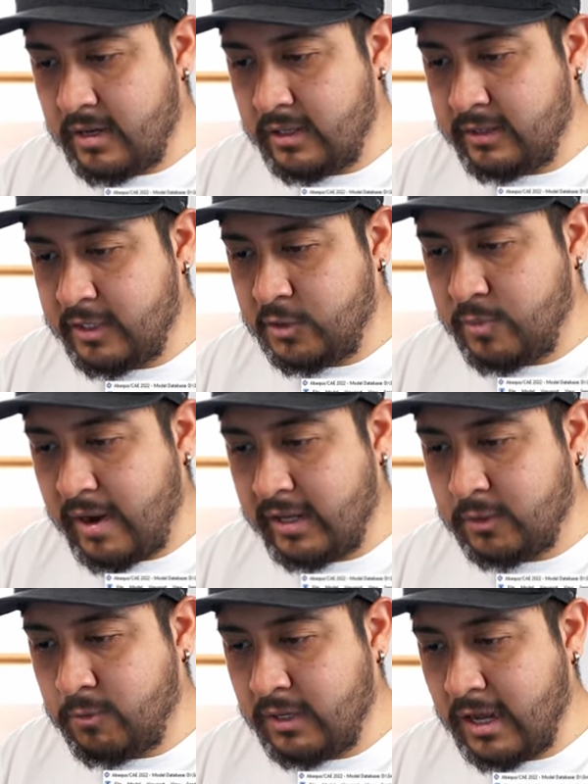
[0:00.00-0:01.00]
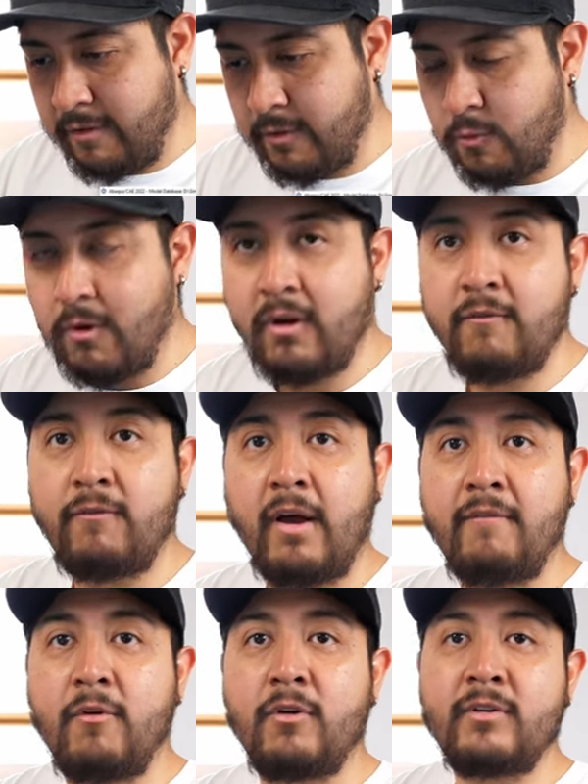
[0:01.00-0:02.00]
In this part, we have
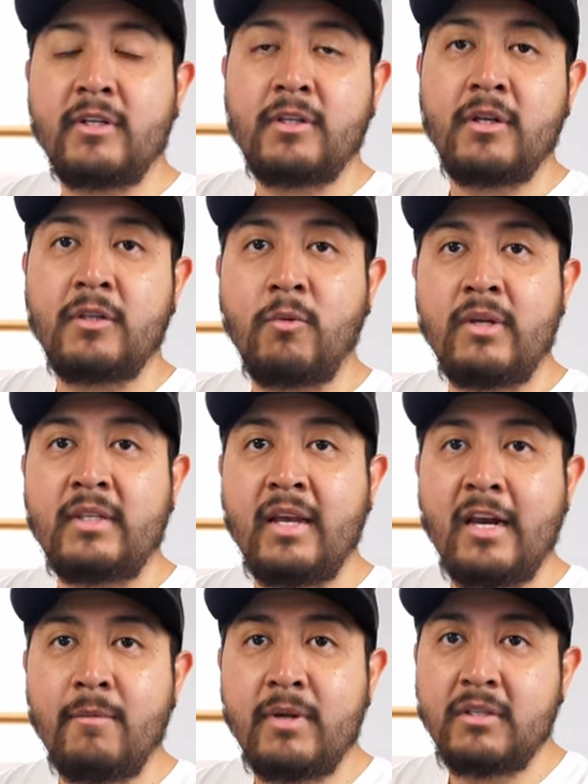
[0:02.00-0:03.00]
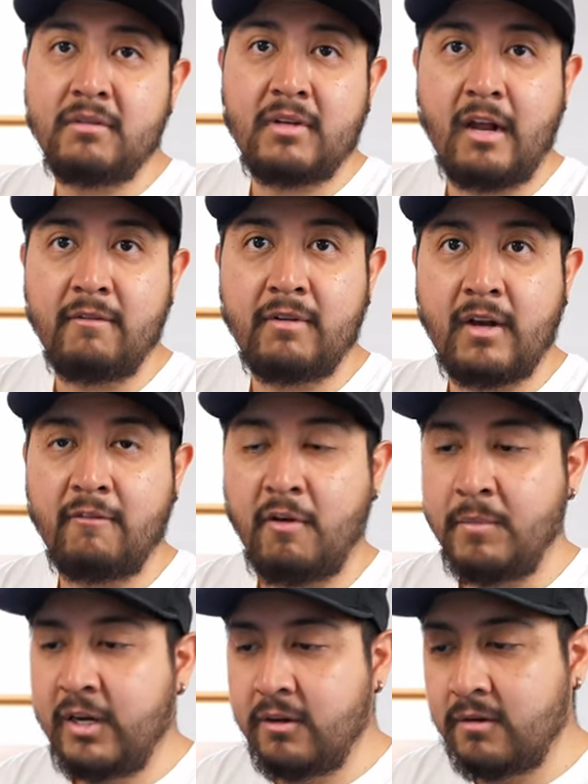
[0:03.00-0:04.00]
520 elements, half a
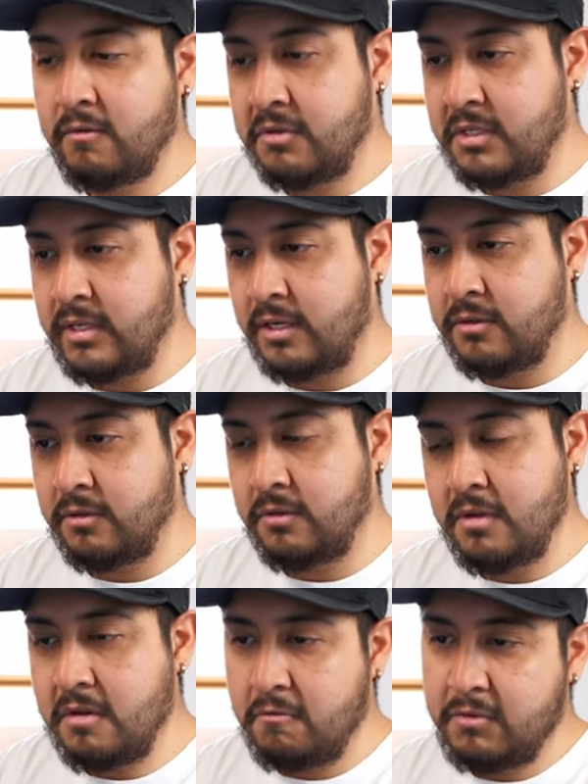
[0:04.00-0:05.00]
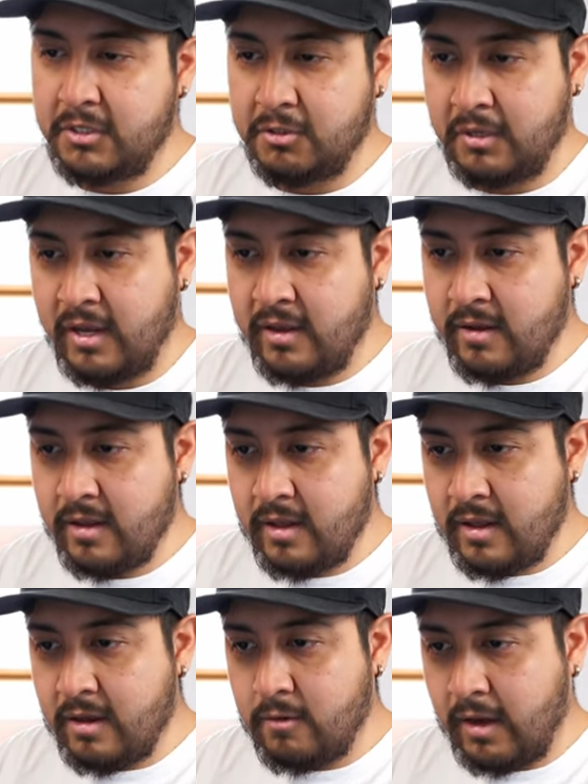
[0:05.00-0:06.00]
million, which is okay.
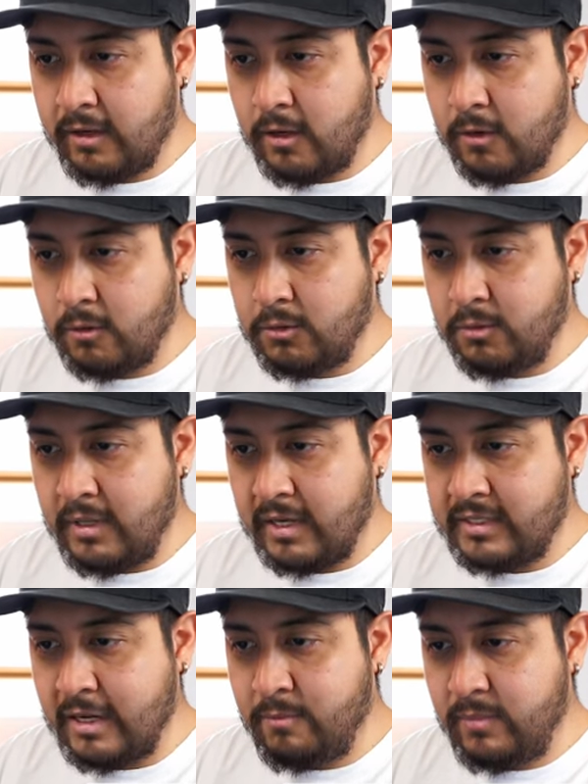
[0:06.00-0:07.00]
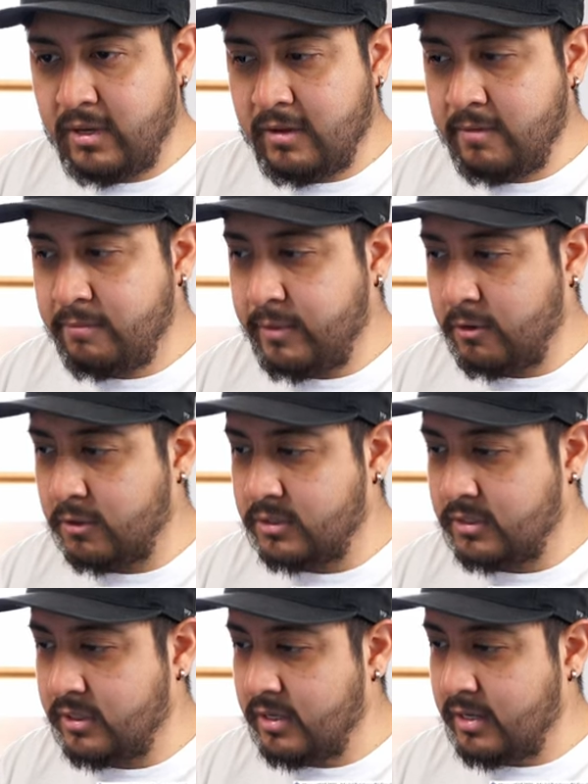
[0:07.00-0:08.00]
I can go to the assembly,
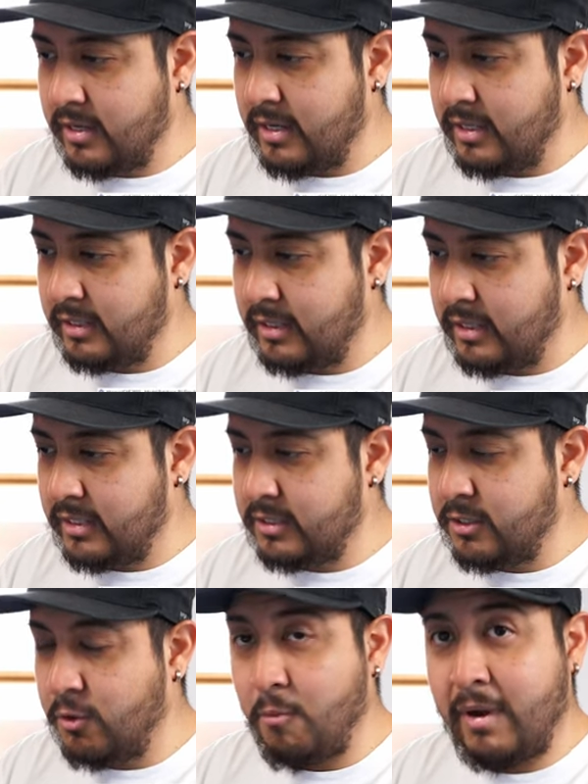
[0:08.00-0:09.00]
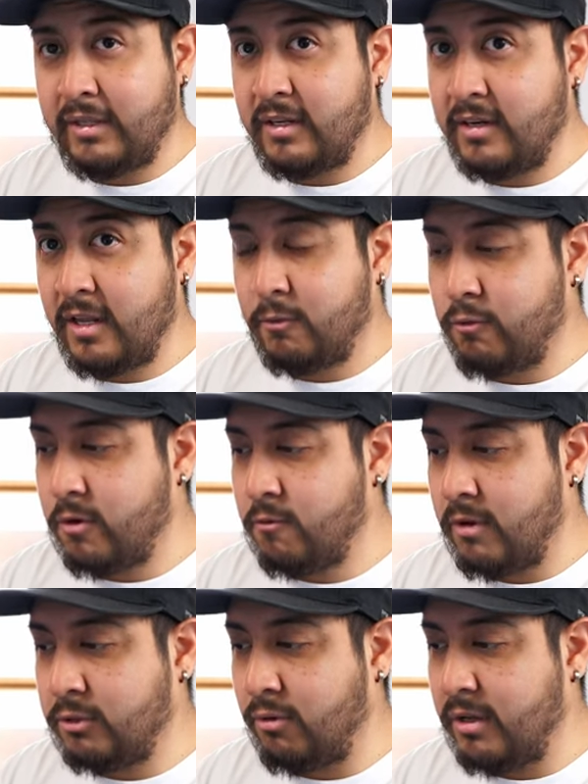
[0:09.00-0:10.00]
because in this pneumatic network,
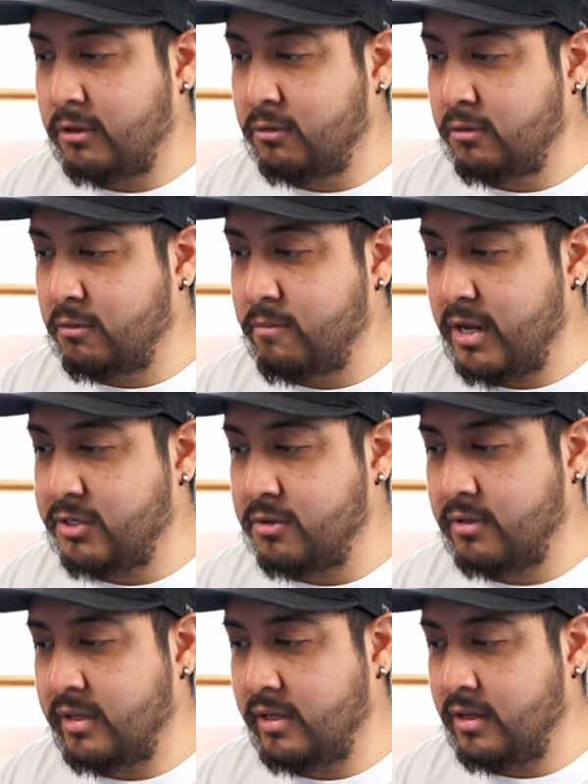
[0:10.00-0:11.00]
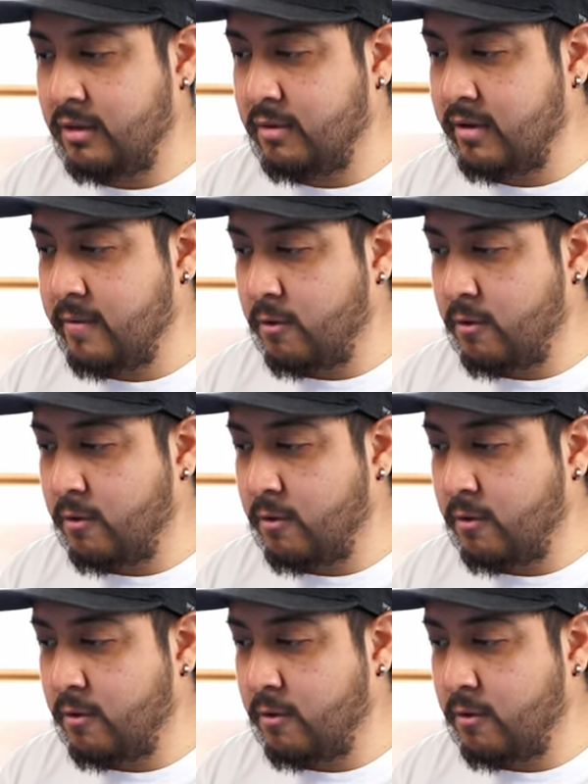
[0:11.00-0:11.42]
we're trying to measure the